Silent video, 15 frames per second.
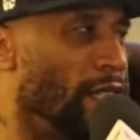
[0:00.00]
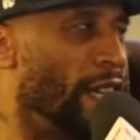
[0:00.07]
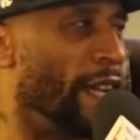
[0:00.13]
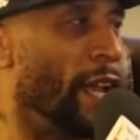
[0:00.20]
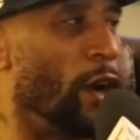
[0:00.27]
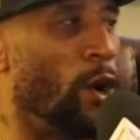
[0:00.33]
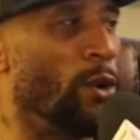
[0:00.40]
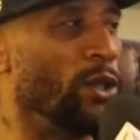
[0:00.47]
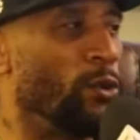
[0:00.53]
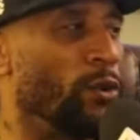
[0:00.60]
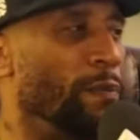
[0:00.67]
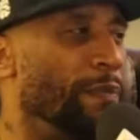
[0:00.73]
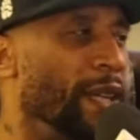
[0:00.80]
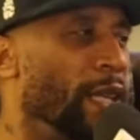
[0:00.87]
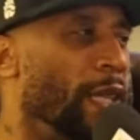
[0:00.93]
and they always
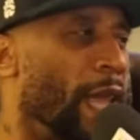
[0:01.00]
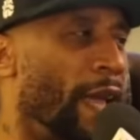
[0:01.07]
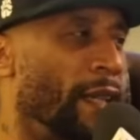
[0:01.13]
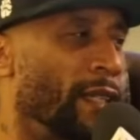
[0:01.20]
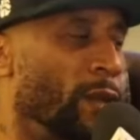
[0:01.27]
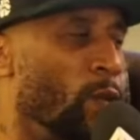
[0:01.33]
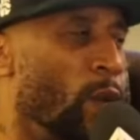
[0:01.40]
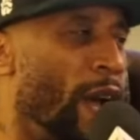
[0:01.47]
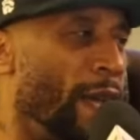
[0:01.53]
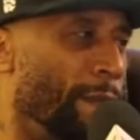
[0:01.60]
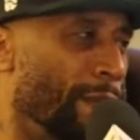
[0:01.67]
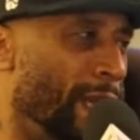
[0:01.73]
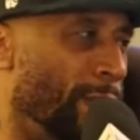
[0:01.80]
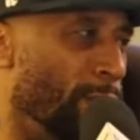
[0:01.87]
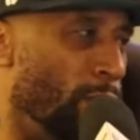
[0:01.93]
would be like some
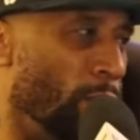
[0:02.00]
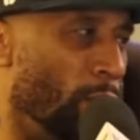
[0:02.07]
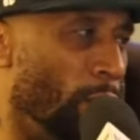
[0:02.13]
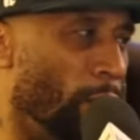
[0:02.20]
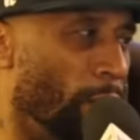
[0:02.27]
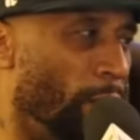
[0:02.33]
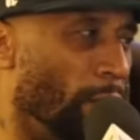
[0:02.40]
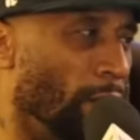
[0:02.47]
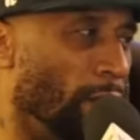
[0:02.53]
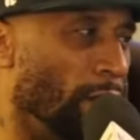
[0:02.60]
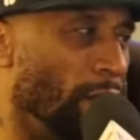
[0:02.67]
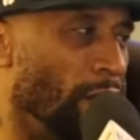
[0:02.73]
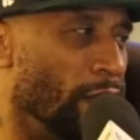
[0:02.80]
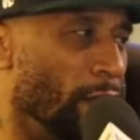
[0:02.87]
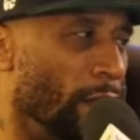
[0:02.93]
white people. Oh
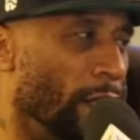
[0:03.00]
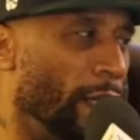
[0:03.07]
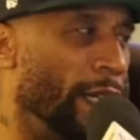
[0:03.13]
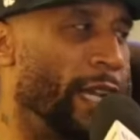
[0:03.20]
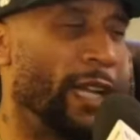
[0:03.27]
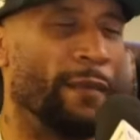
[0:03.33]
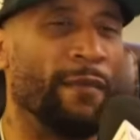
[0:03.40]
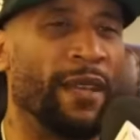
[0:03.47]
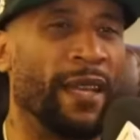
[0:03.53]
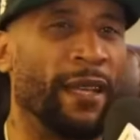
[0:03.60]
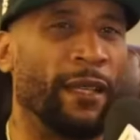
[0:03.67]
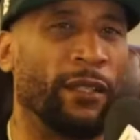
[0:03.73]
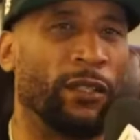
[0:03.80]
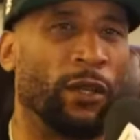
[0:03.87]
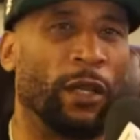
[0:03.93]
yeah. You know what I
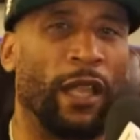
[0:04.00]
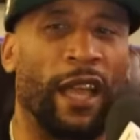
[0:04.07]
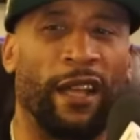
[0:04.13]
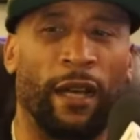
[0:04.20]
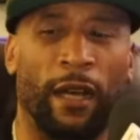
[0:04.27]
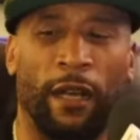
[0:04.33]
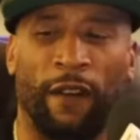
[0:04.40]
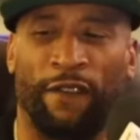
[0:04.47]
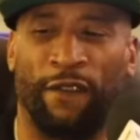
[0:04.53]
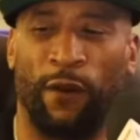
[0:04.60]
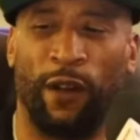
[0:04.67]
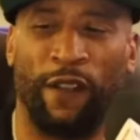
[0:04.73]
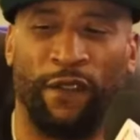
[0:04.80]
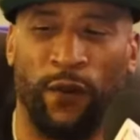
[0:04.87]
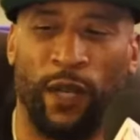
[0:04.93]
mean? So like
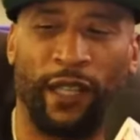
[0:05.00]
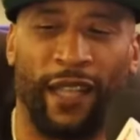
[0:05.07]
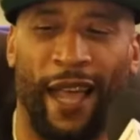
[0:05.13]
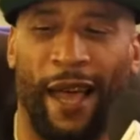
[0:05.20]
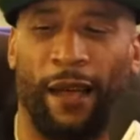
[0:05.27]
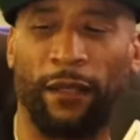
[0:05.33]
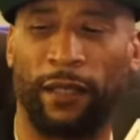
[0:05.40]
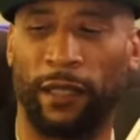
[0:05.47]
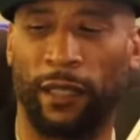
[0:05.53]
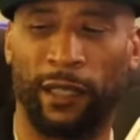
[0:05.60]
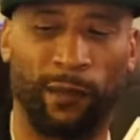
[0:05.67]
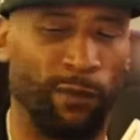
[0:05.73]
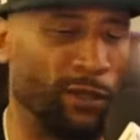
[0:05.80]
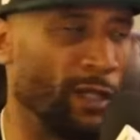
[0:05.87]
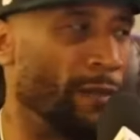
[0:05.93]
144,000
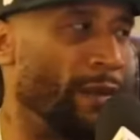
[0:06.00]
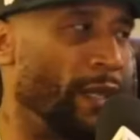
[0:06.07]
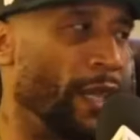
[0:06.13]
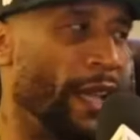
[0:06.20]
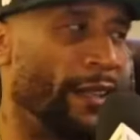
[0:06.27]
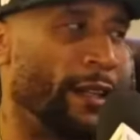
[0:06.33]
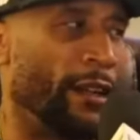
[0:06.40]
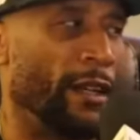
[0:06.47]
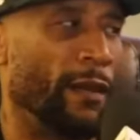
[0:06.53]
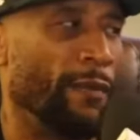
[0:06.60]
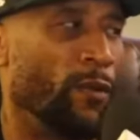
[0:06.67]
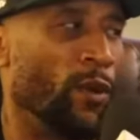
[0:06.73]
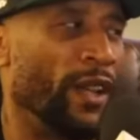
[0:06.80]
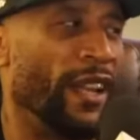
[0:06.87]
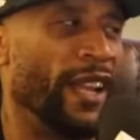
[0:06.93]
is supposed to be like they're gonna
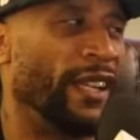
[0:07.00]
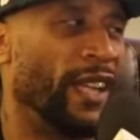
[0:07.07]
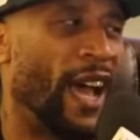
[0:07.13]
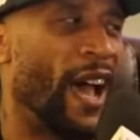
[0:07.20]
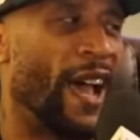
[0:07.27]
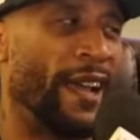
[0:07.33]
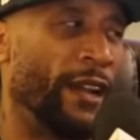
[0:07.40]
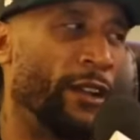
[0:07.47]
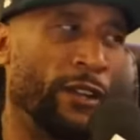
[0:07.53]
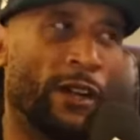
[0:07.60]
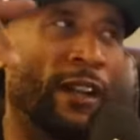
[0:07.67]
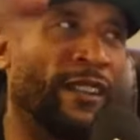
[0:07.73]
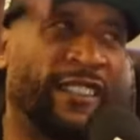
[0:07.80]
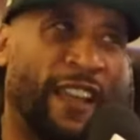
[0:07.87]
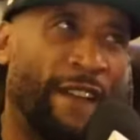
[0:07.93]
when they die they're
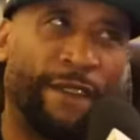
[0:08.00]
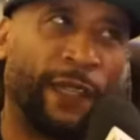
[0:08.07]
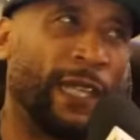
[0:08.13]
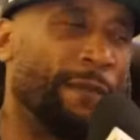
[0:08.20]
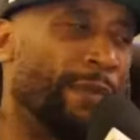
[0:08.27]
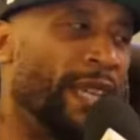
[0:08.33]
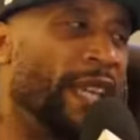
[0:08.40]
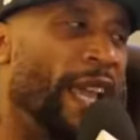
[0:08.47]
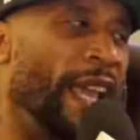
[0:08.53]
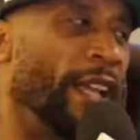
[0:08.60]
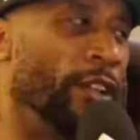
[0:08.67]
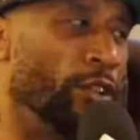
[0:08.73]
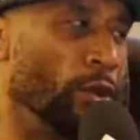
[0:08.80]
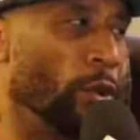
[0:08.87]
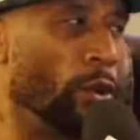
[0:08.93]
gonna definitely be
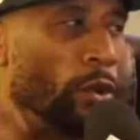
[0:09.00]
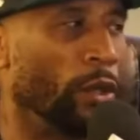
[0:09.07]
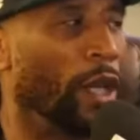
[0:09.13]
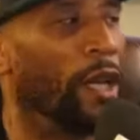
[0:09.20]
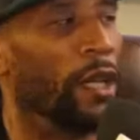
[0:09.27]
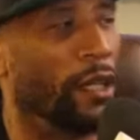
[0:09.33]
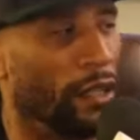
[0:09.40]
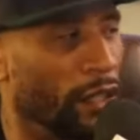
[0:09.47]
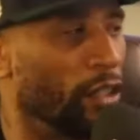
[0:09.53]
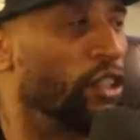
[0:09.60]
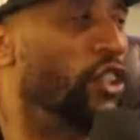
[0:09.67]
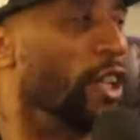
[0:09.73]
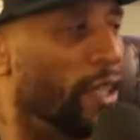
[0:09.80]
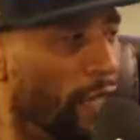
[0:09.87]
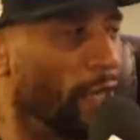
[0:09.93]
angels. This is the
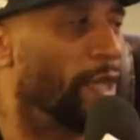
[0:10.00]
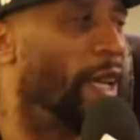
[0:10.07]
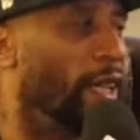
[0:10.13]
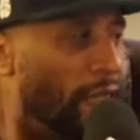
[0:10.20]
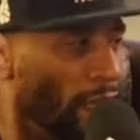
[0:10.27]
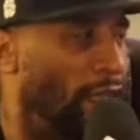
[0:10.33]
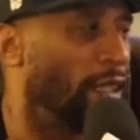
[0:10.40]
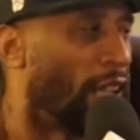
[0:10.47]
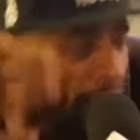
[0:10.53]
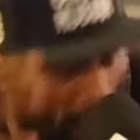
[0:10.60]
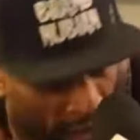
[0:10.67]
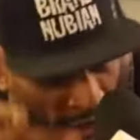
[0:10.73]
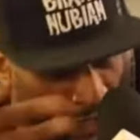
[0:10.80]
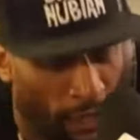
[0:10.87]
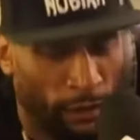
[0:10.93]
shit that they they
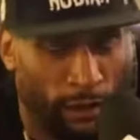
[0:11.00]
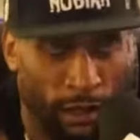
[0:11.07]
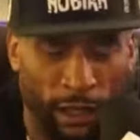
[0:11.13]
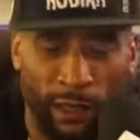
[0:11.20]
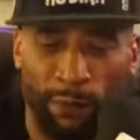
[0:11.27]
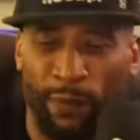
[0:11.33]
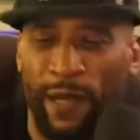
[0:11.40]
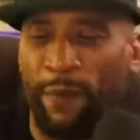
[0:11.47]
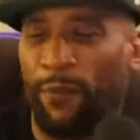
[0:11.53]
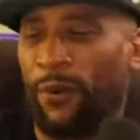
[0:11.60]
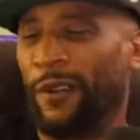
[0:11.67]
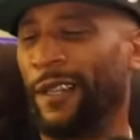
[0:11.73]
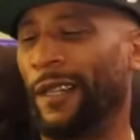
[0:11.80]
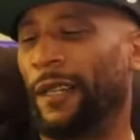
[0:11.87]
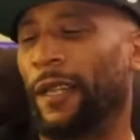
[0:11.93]
sell to these
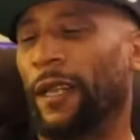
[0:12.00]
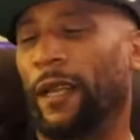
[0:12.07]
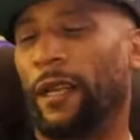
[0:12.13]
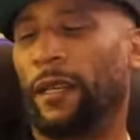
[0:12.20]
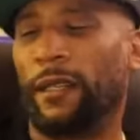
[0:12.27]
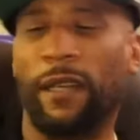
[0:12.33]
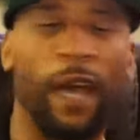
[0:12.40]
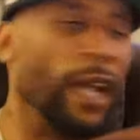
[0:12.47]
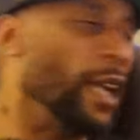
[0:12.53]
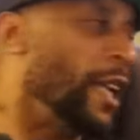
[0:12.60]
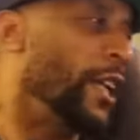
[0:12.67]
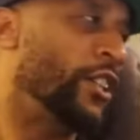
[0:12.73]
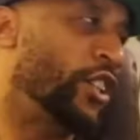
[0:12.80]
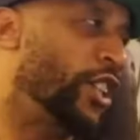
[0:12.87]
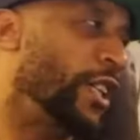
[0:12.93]
people. None of
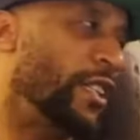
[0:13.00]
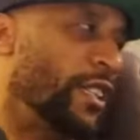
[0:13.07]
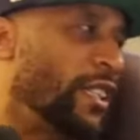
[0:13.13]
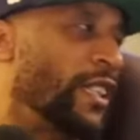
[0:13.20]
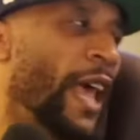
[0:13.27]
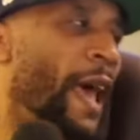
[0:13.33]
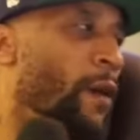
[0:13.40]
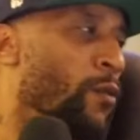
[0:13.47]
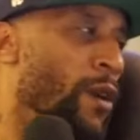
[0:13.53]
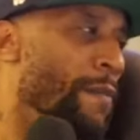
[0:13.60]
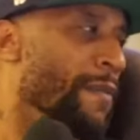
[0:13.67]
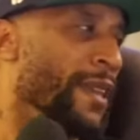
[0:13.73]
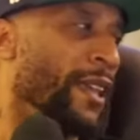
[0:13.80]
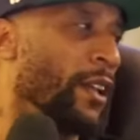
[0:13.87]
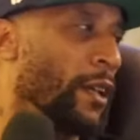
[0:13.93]
this shit sat
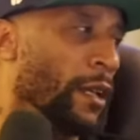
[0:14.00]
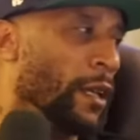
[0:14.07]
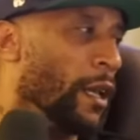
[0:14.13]
with me